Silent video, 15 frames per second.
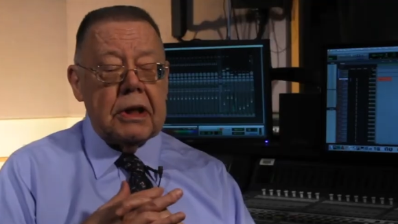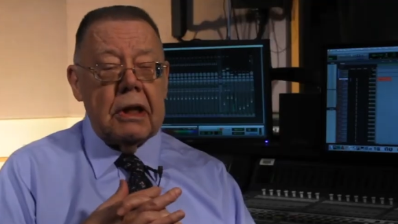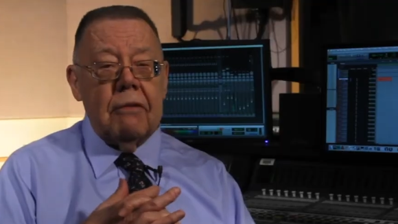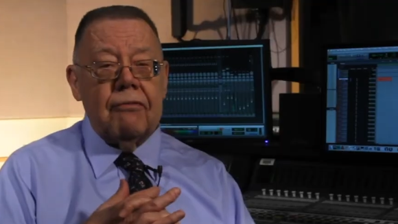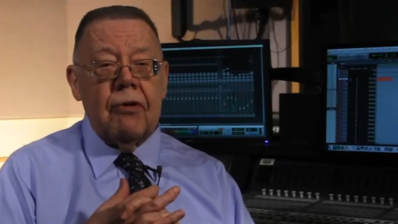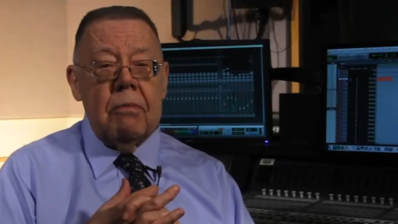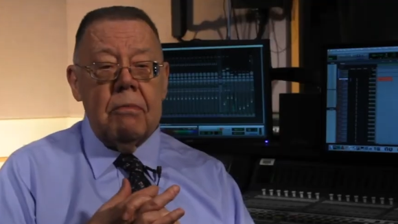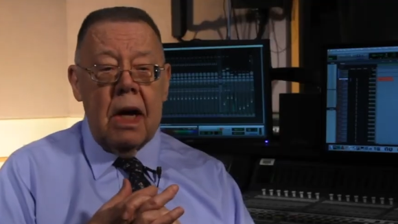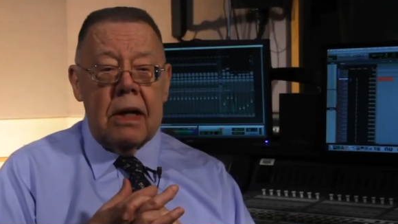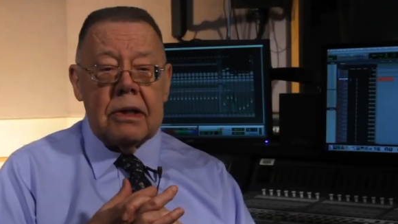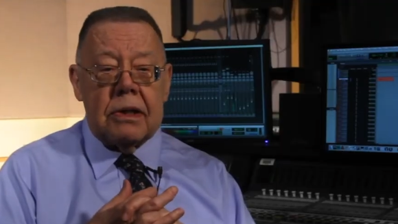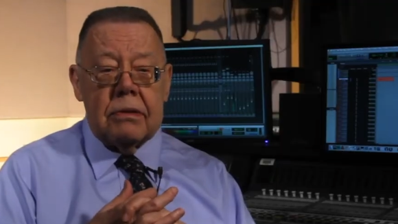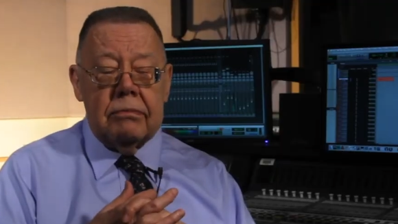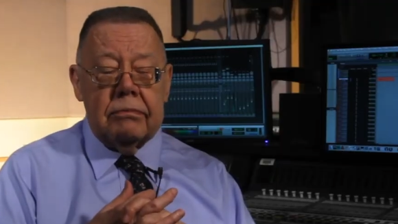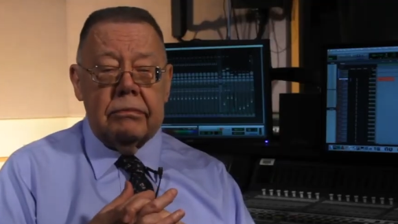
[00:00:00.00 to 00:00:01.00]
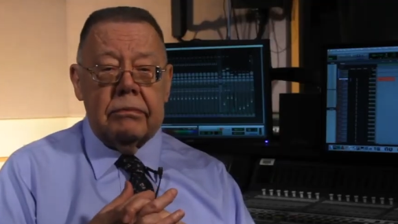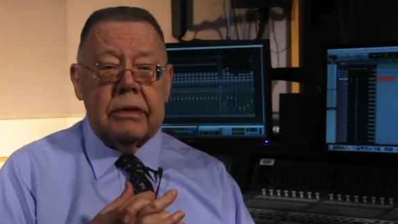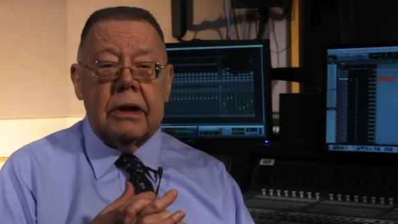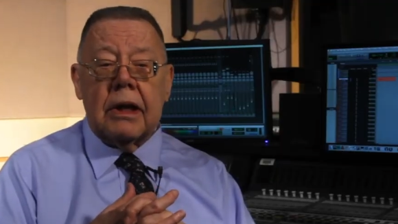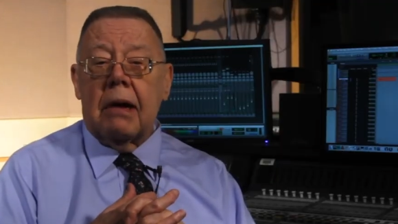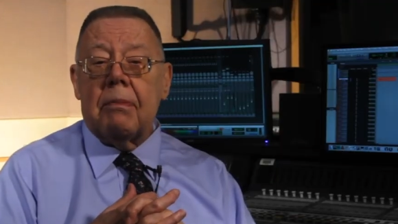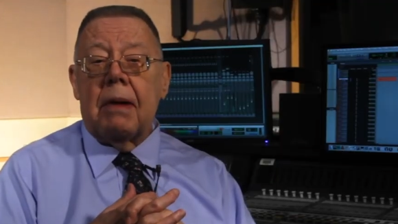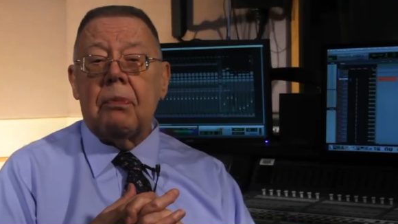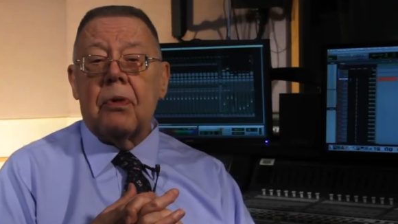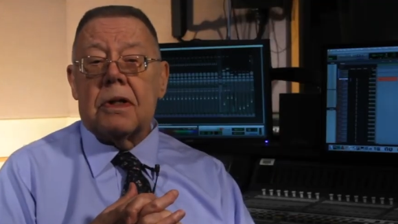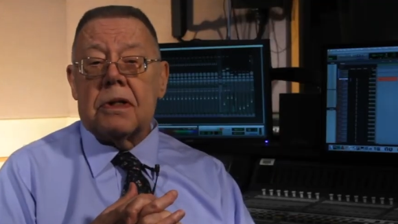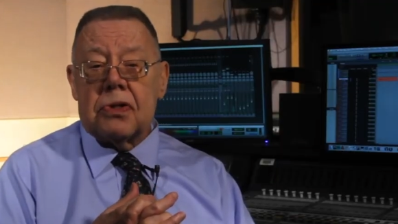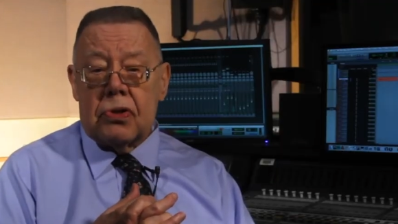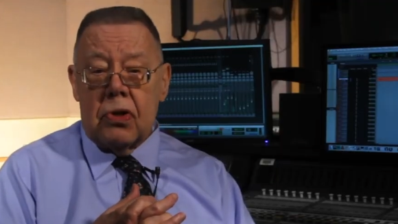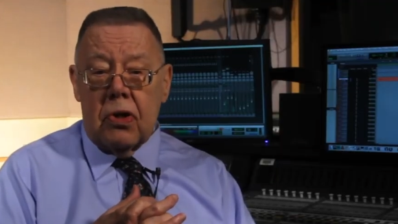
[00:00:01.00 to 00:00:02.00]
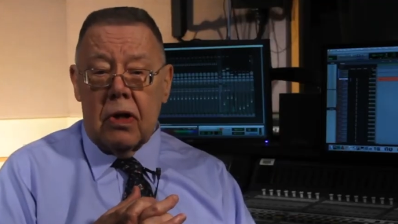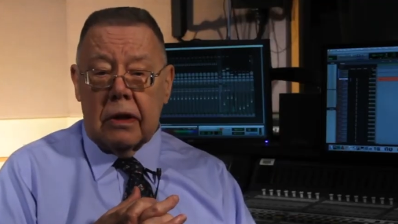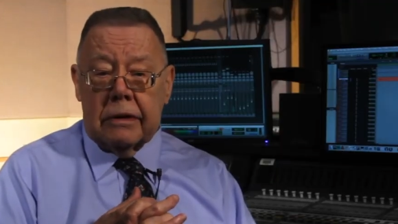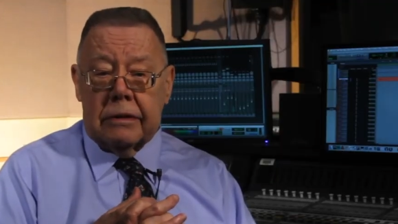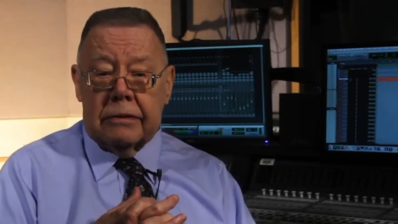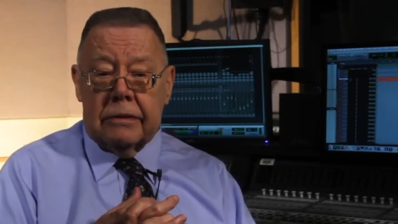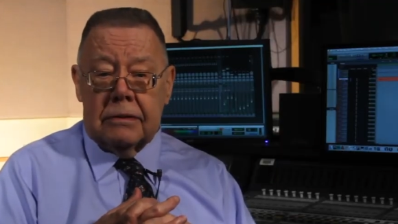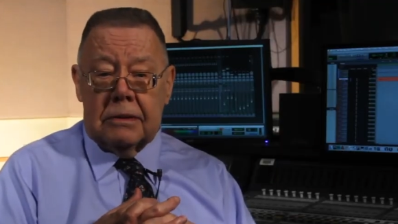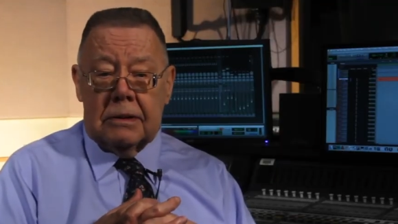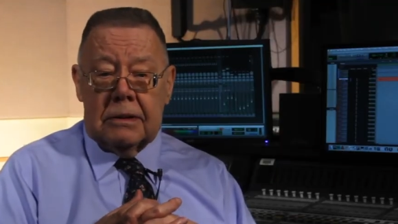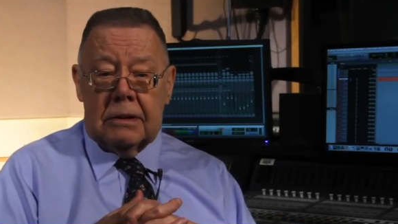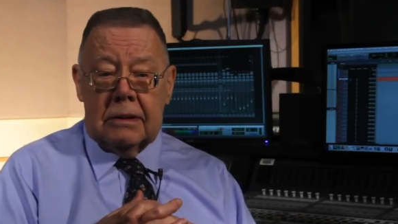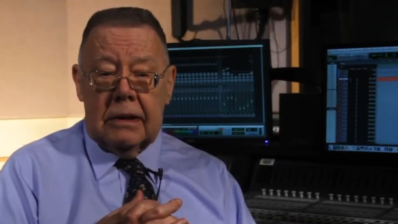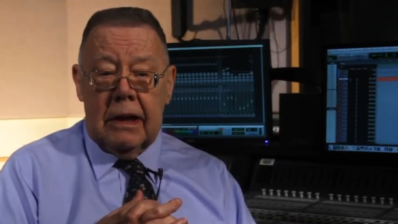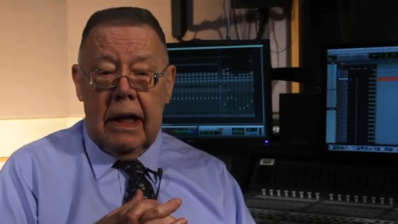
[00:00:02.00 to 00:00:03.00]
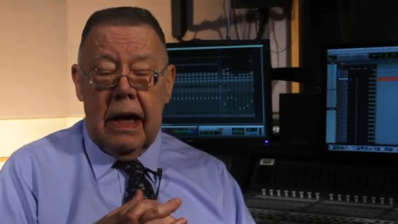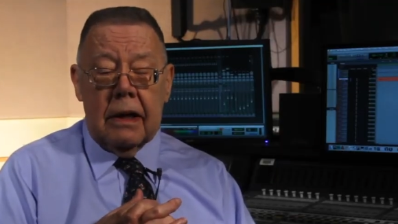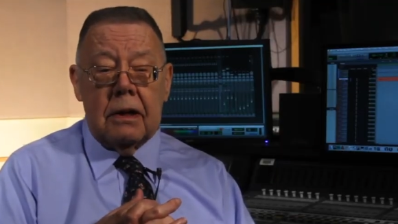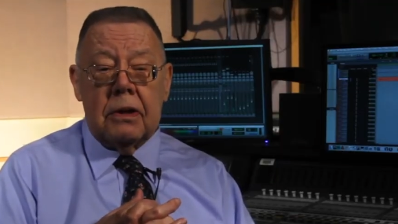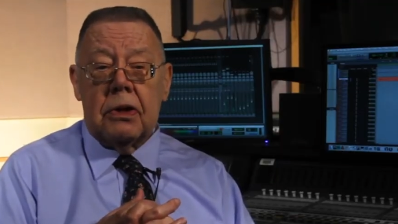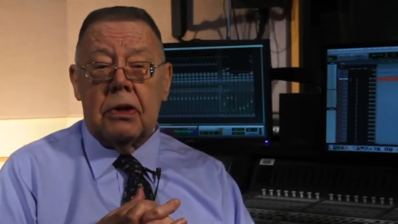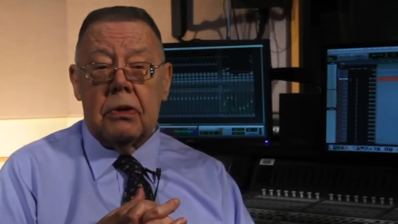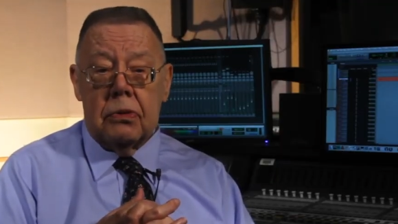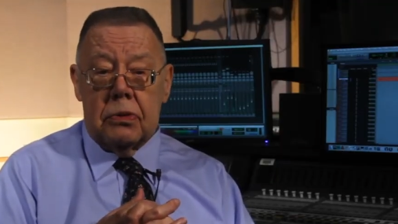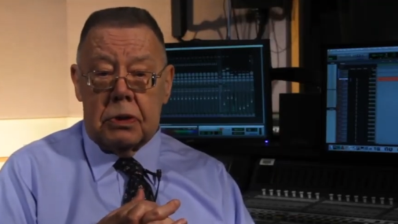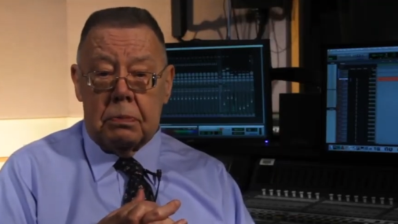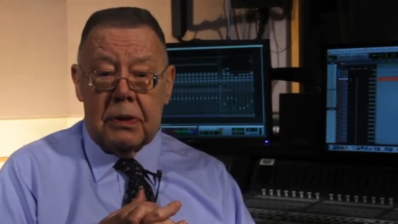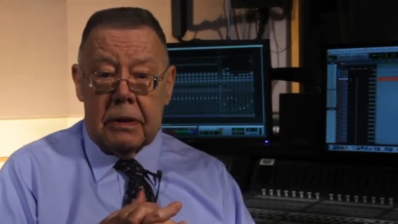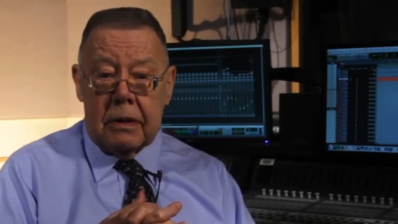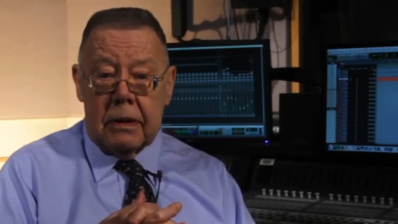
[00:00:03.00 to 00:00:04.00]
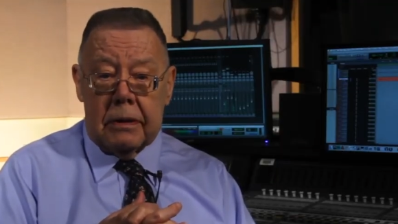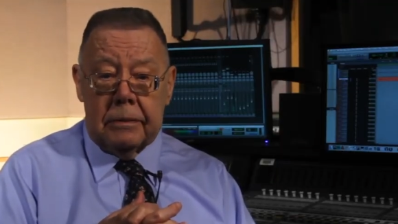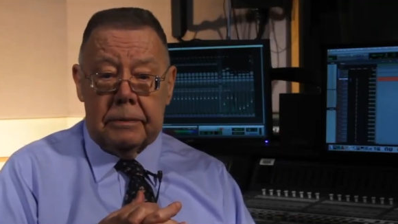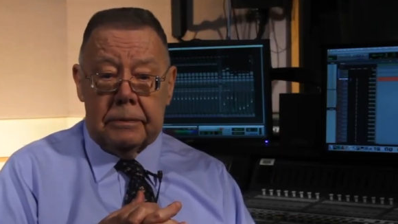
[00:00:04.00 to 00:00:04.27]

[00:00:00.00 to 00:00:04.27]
there for a month and come up with a song and a huge bill.